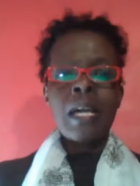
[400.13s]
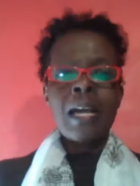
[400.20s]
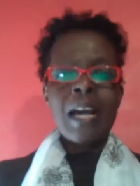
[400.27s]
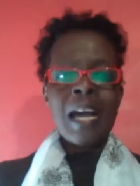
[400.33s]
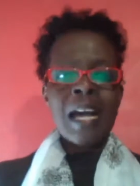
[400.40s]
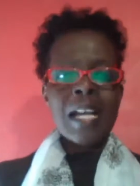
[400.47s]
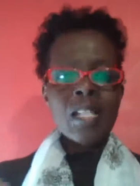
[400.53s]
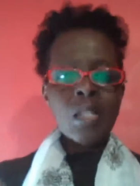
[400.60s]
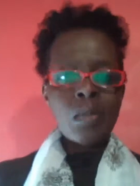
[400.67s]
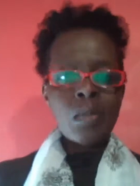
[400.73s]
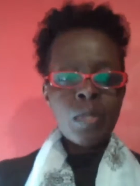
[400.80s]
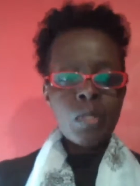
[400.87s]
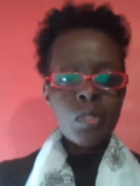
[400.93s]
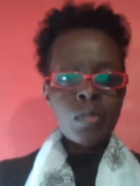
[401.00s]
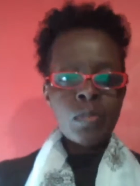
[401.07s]
Ask
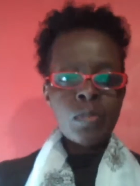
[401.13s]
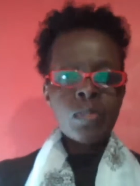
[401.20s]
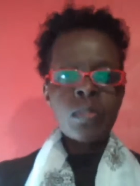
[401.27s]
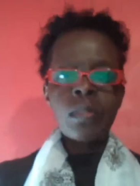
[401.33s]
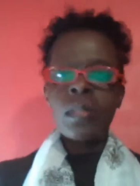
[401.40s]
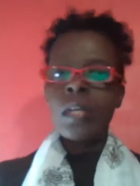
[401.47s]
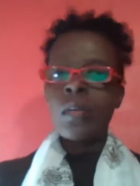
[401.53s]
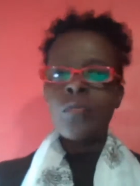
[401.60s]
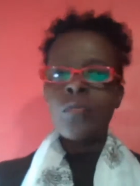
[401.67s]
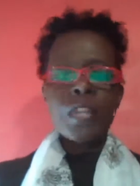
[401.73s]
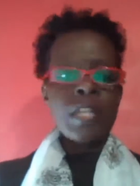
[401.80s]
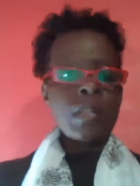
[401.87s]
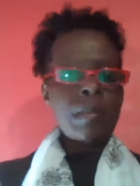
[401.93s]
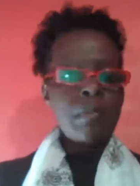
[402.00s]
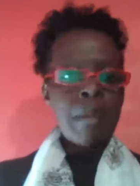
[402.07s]
questions.
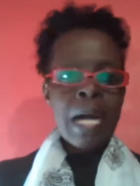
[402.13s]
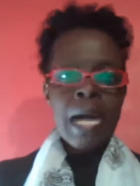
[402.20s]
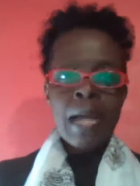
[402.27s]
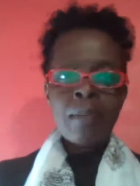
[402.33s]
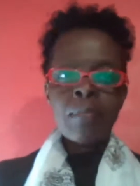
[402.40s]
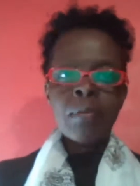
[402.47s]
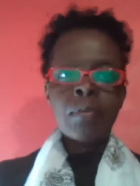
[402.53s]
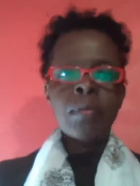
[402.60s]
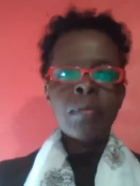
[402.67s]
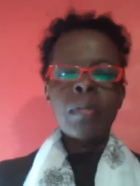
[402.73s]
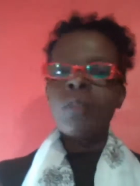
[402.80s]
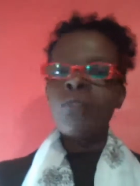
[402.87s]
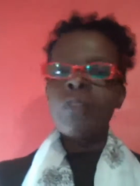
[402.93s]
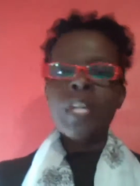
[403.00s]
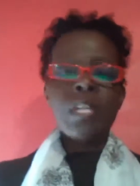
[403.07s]
Read the Bible.
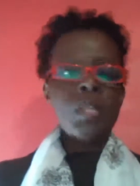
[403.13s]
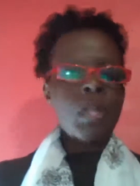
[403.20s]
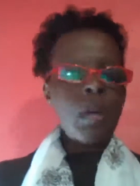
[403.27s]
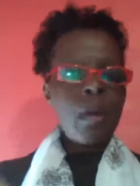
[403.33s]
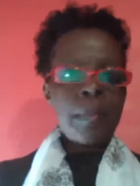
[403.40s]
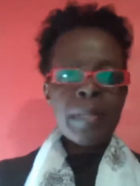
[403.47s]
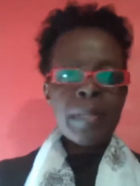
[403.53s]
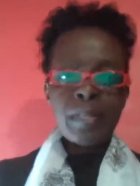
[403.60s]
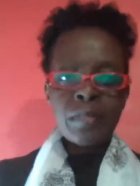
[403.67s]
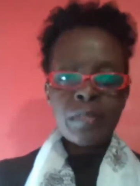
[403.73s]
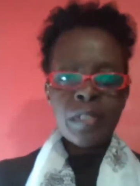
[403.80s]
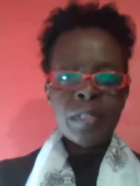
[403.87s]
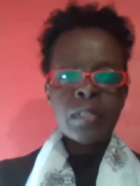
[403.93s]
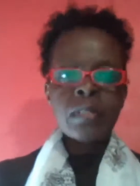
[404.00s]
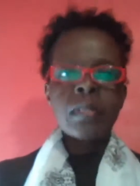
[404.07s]
Read
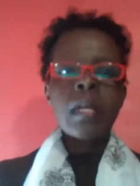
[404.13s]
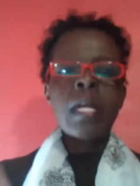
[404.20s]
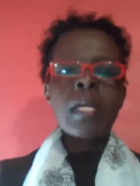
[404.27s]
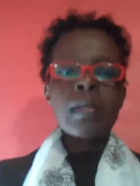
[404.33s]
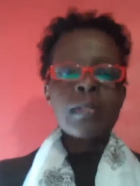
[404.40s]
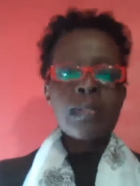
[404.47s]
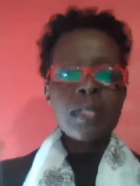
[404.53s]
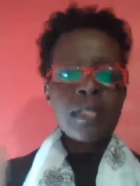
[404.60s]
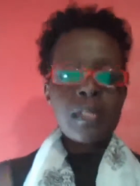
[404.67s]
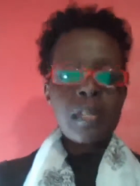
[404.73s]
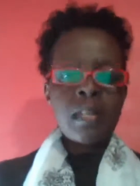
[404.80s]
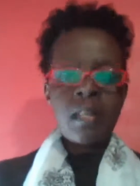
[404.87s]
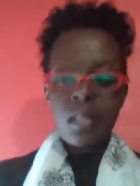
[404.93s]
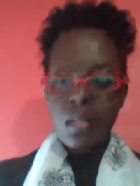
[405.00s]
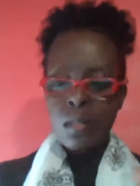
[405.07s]
commentaries.
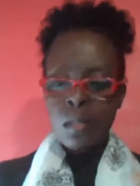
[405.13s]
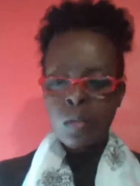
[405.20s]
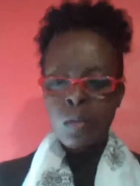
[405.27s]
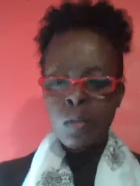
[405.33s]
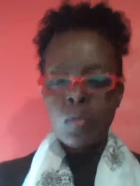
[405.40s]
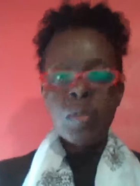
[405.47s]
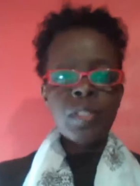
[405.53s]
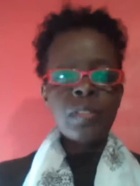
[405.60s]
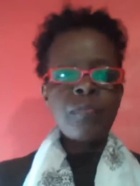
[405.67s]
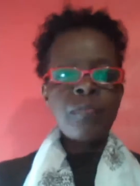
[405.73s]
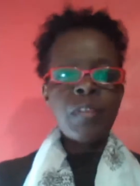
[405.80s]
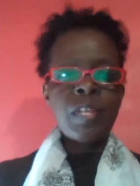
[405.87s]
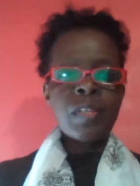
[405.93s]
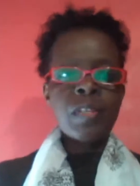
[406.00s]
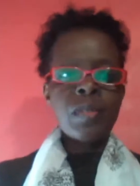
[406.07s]
Seek the Lord's
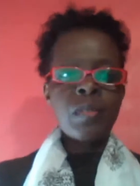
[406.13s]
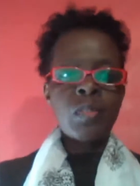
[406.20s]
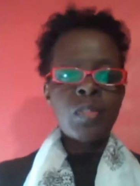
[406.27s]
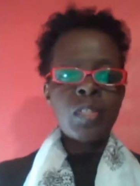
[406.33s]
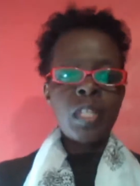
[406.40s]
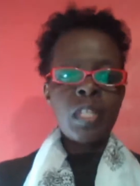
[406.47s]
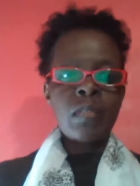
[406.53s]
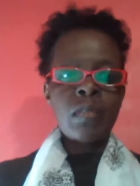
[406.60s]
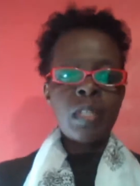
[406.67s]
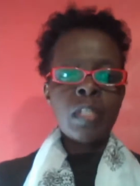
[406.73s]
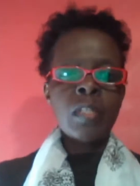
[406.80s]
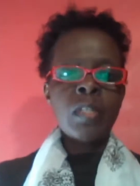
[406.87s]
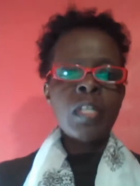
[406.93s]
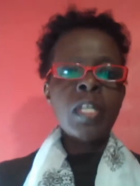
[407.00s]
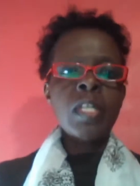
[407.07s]
face continually.
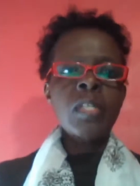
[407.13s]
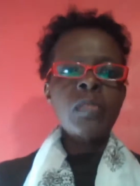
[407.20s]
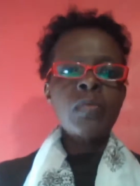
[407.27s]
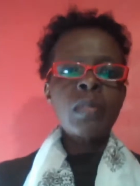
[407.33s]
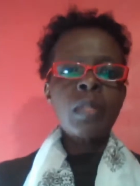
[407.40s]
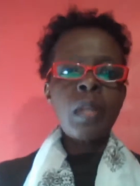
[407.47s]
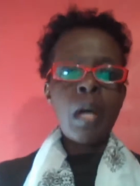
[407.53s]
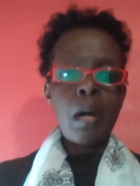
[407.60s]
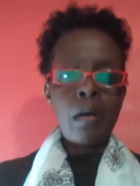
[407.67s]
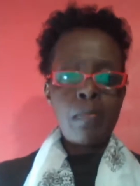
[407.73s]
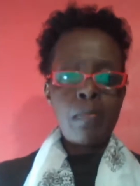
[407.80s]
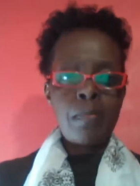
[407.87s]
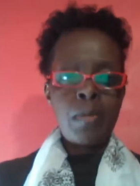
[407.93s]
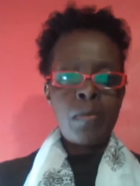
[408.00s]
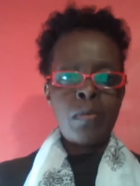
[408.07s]
This will
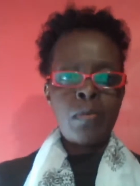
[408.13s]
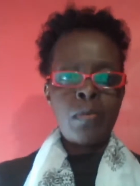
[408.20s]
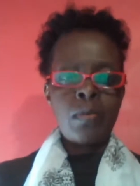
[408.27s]
help you